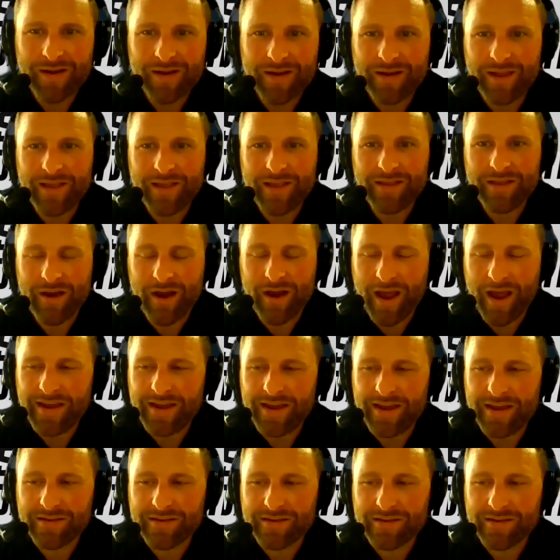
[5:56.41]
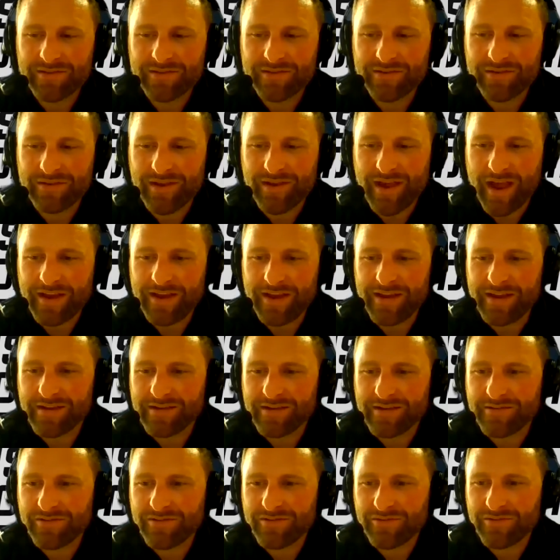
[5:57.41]
And, you know, I needed to, I
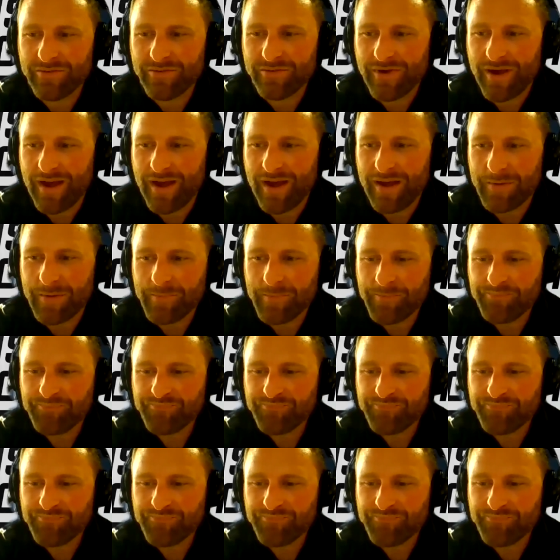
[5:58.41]
needed to, uh,